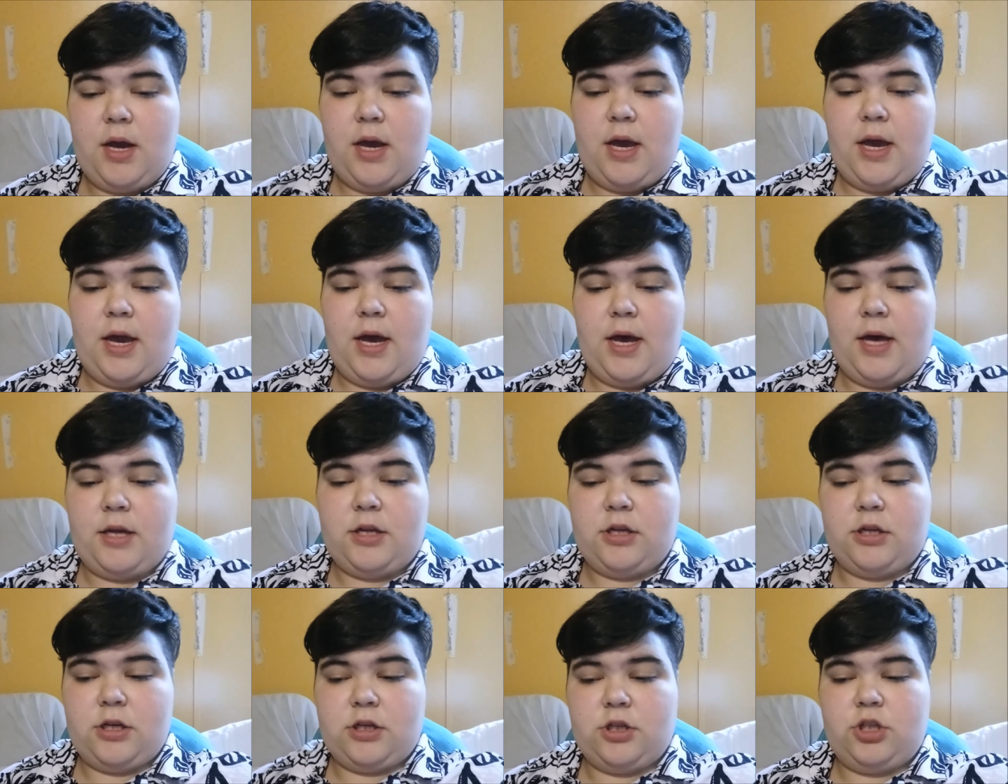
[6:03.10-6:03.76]

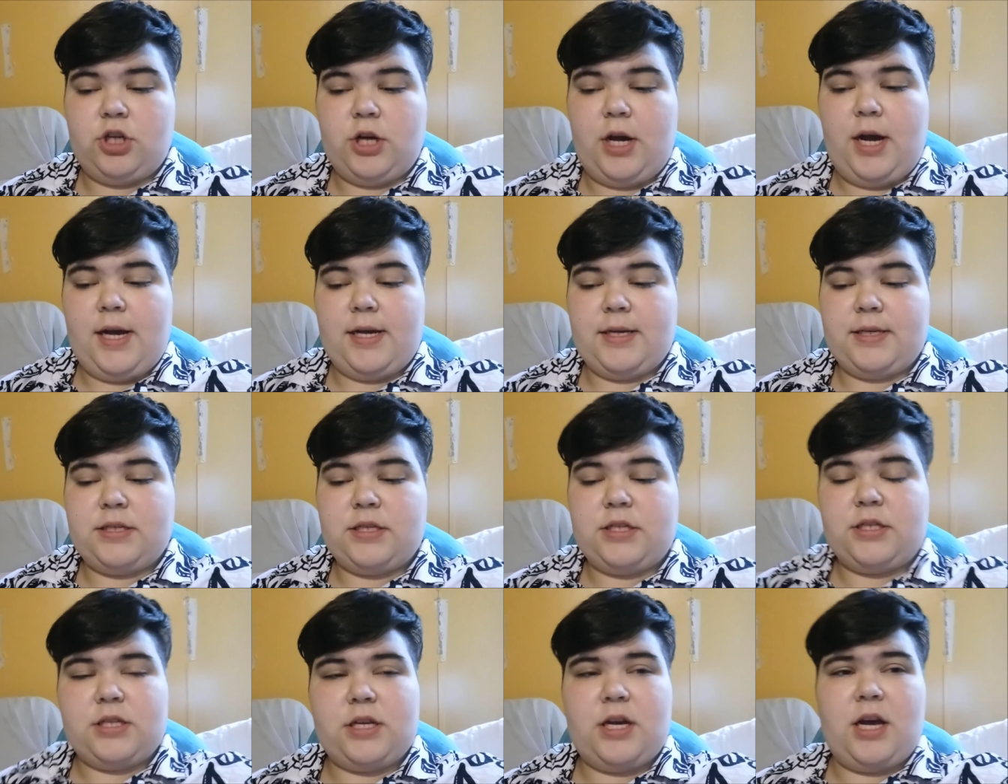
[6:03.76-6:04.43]
and
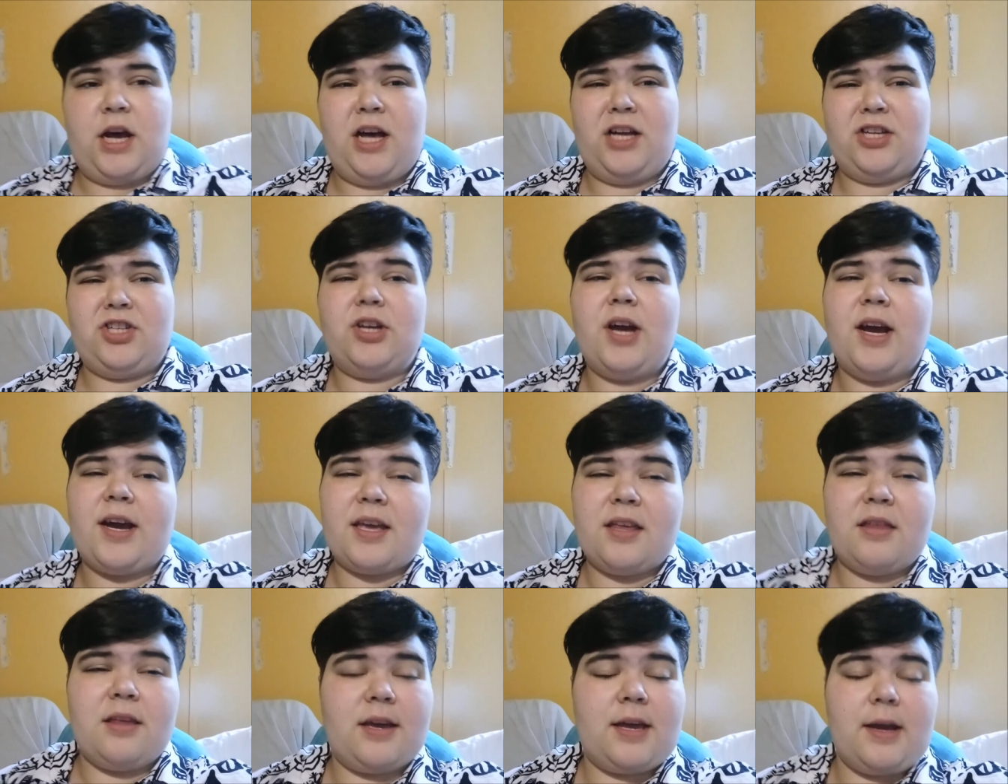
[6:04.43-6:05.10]
just uh,
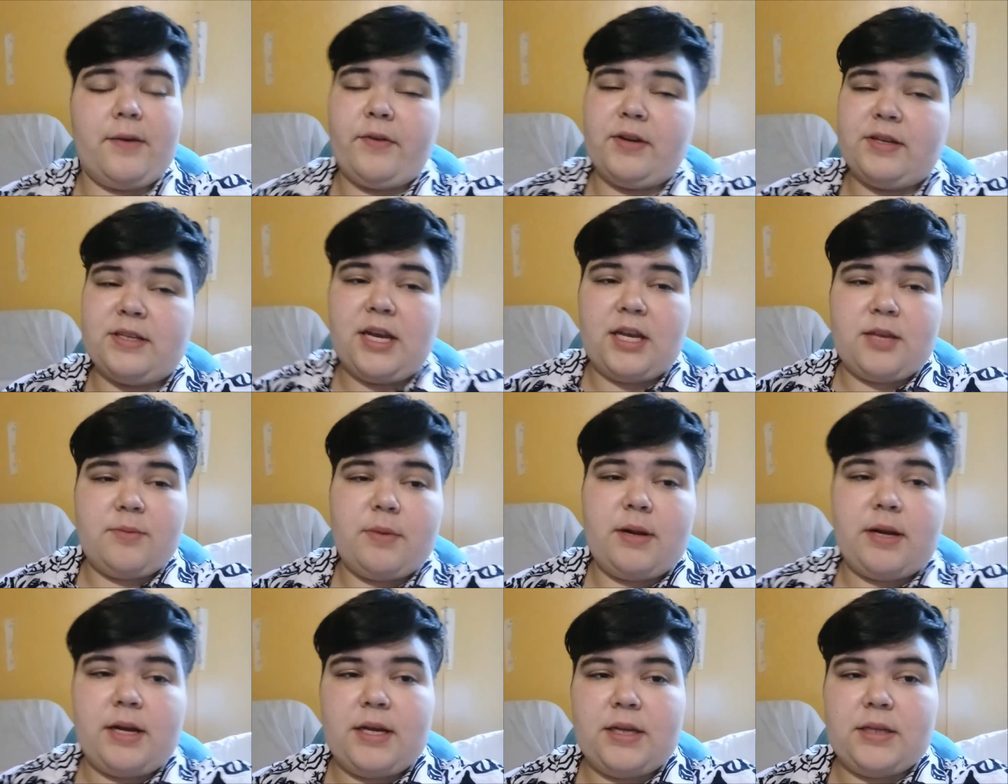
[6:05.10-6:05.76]
check it like every
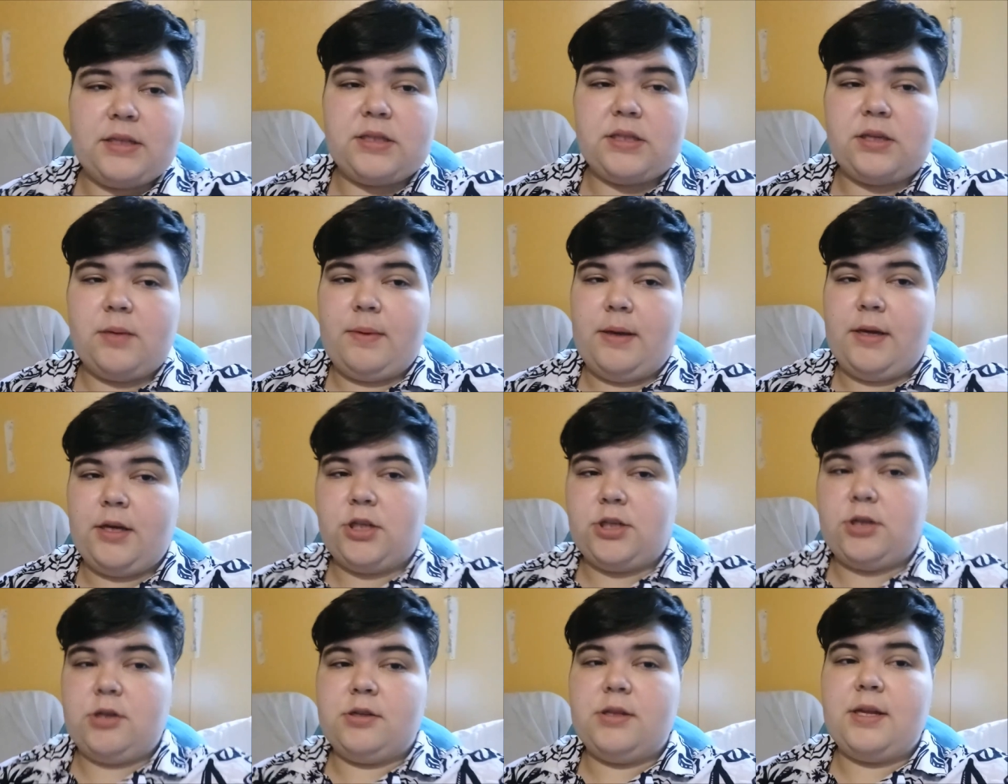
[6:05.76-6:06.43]
10 minutes to
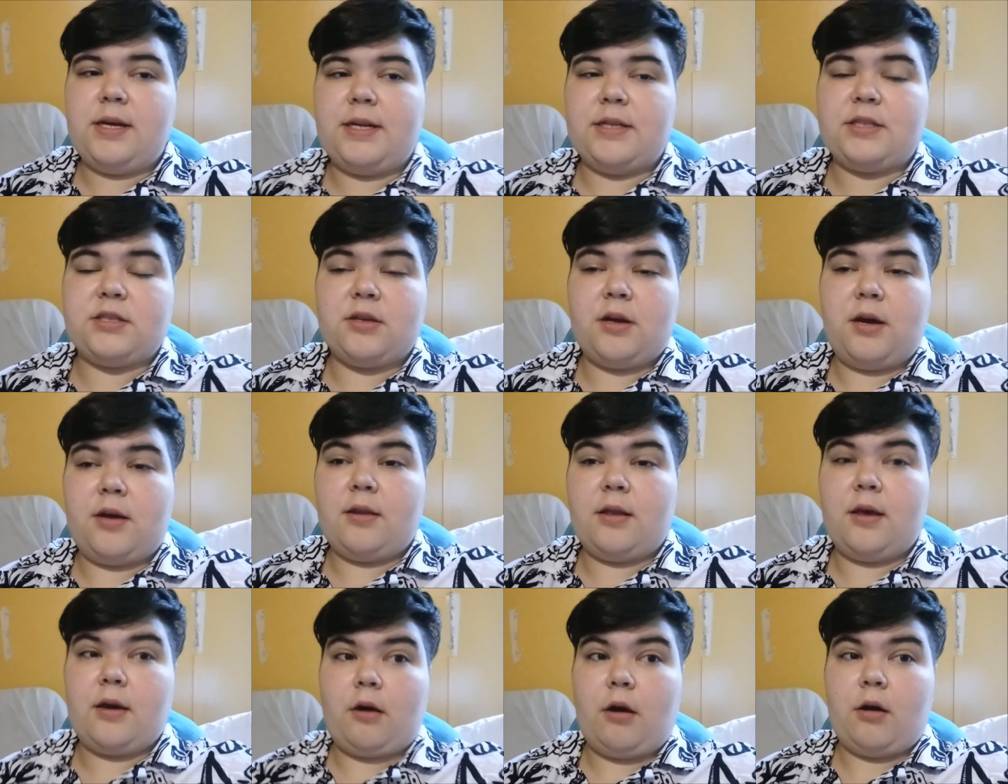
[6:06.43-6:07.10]
make sure that it's
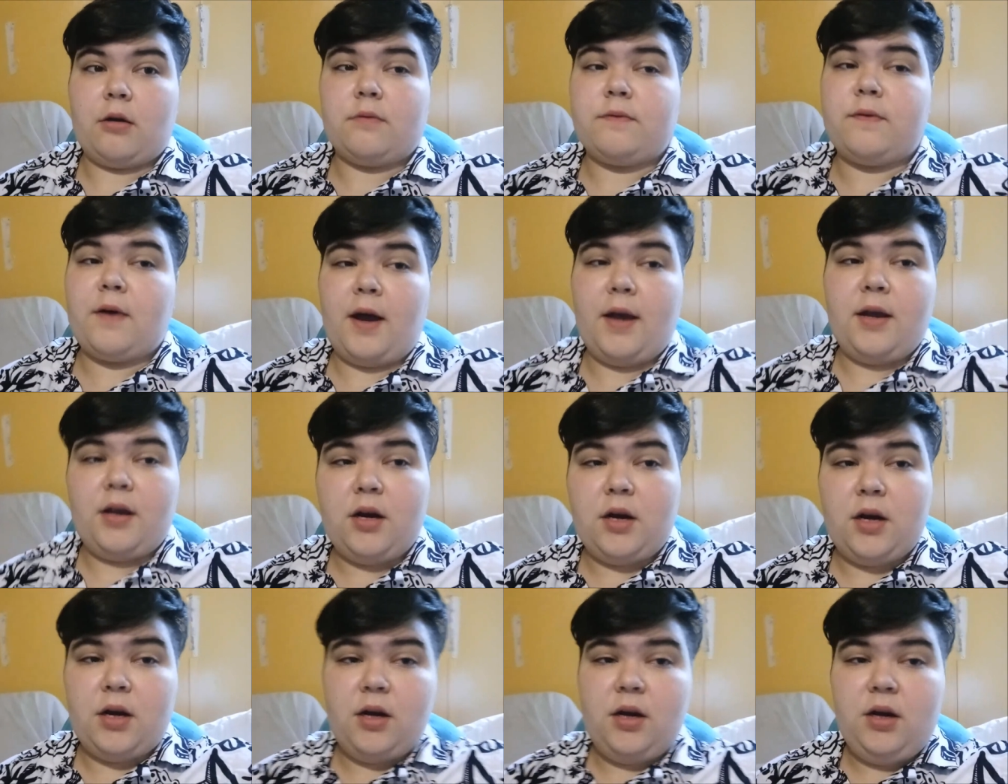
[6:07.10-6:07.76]
not like on
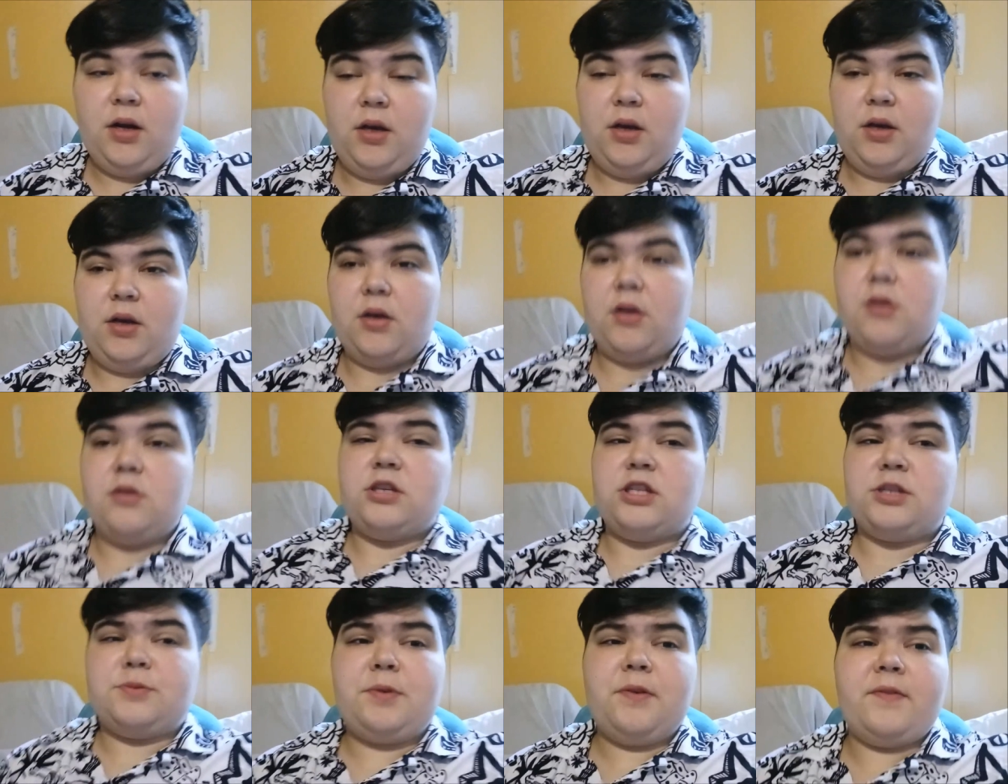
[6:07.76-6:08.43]
fire.
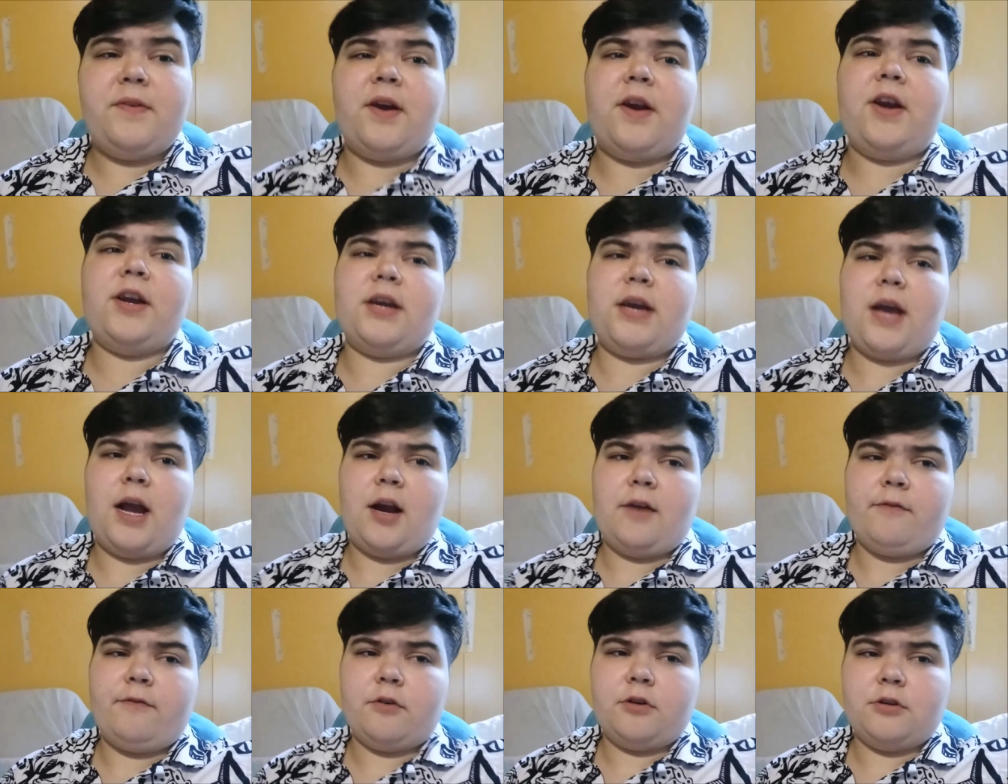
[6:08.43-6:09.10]
Just be very
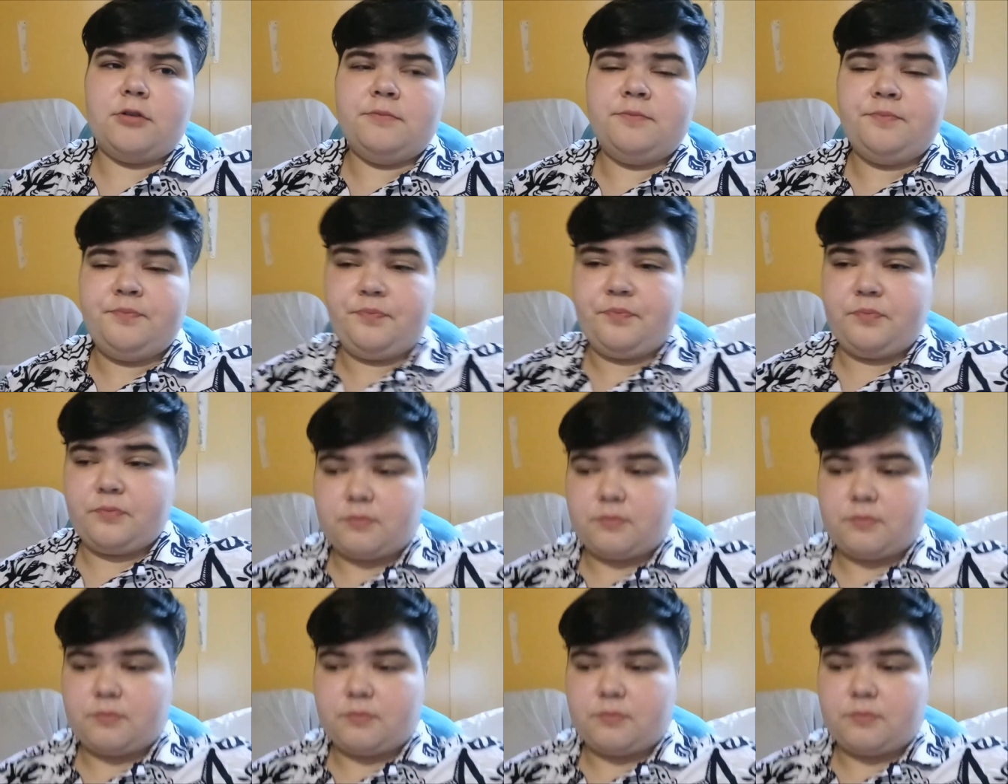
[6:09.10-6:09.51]
careful.